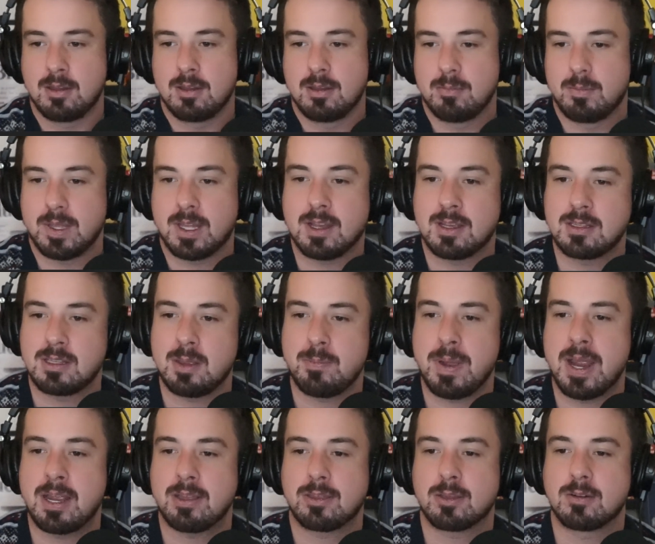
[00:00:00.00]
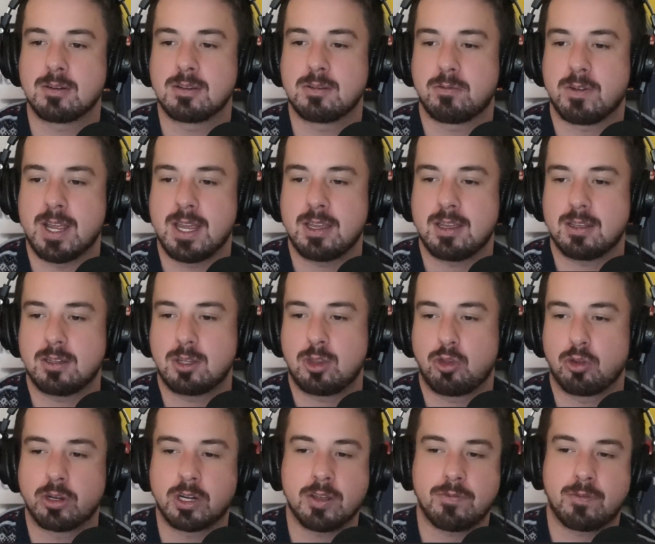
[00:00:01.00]
because the Panthers rank
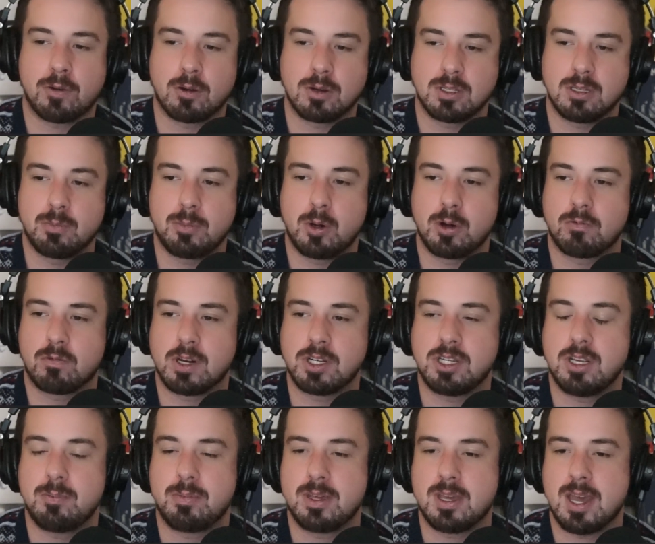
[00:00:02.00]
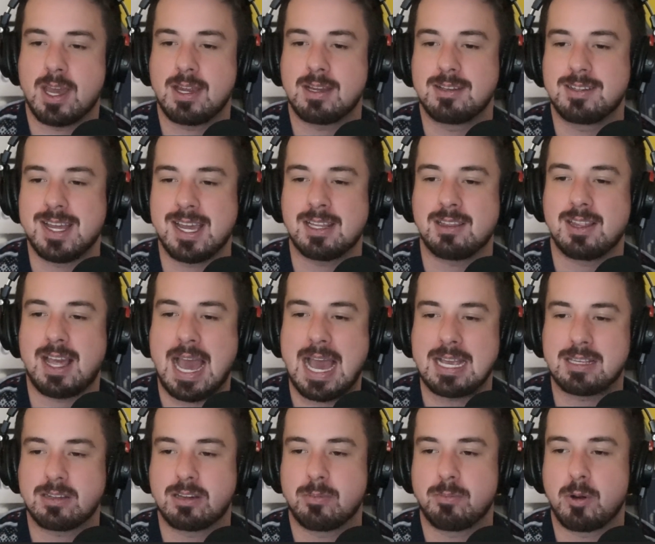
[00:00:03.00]
31st in opponent rush EPA, dead
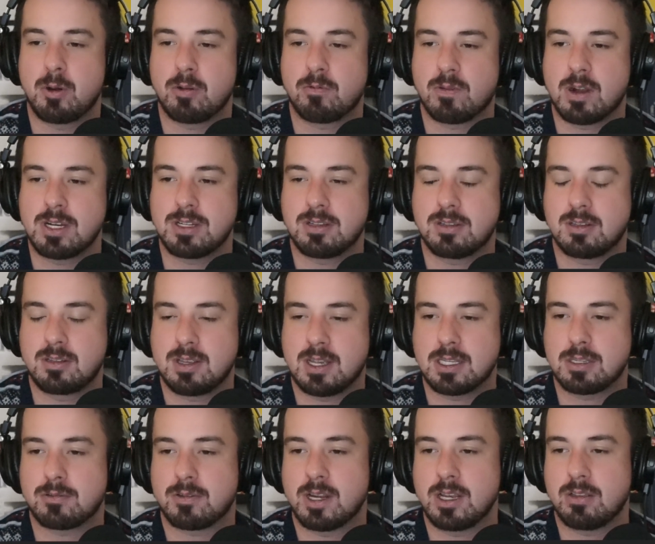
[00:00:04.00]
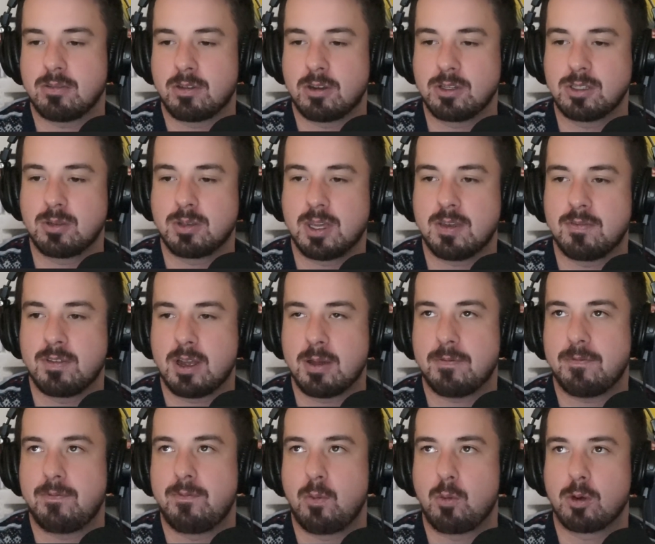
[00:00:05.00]
last in opponent rush success rate. They're also giving
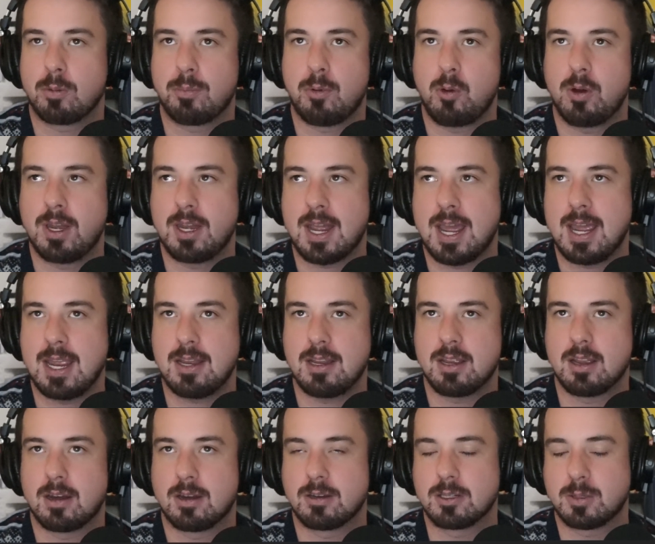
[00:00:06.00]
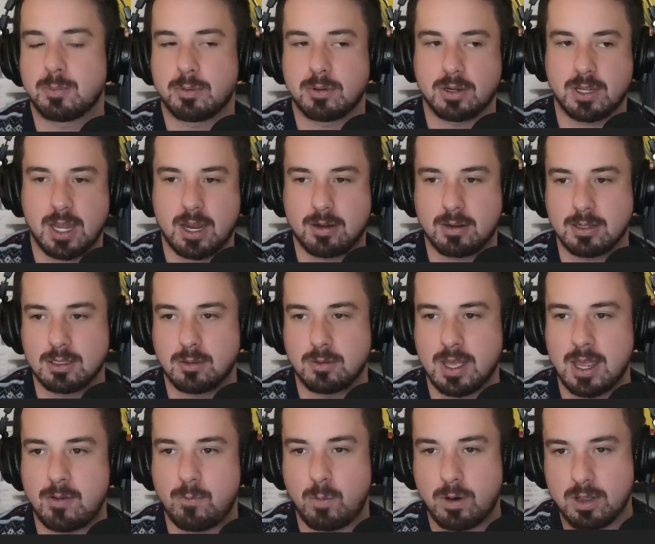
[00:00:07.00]
up 4.8 yards per carry. So
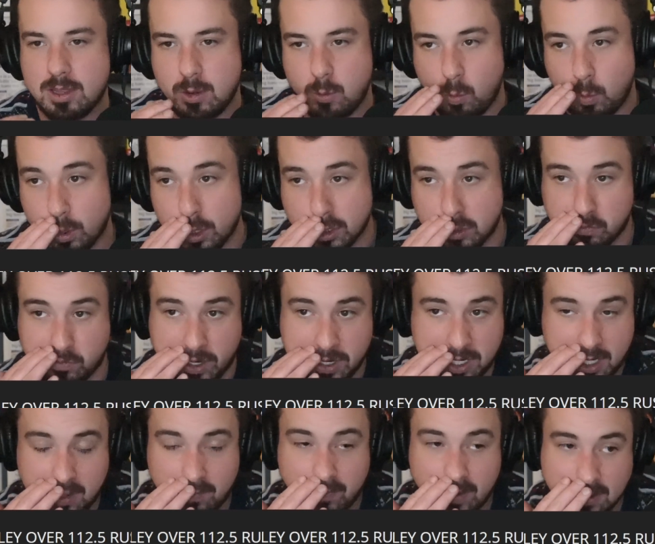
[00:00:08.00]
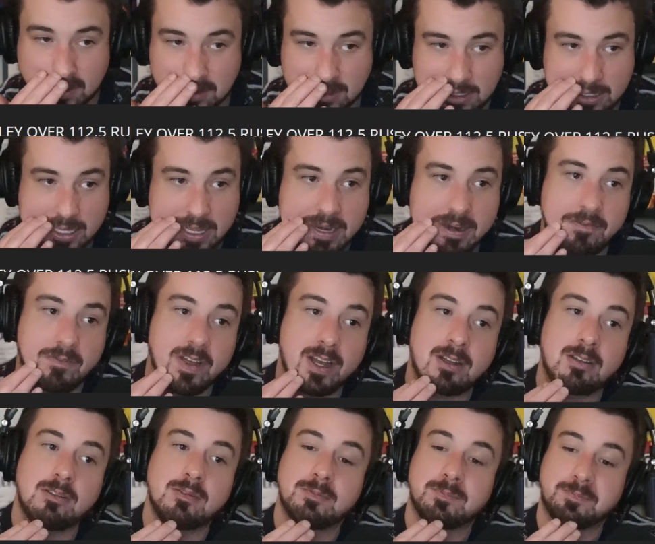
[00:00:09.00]
they have one of the worst run defenses in the
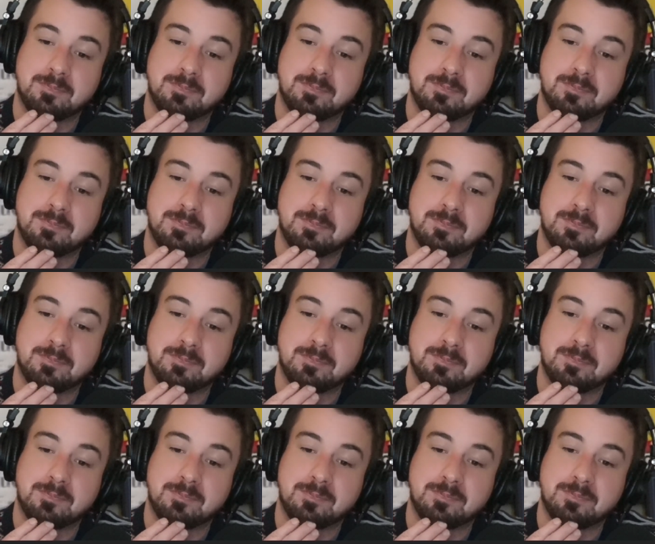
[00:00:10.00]
NFL.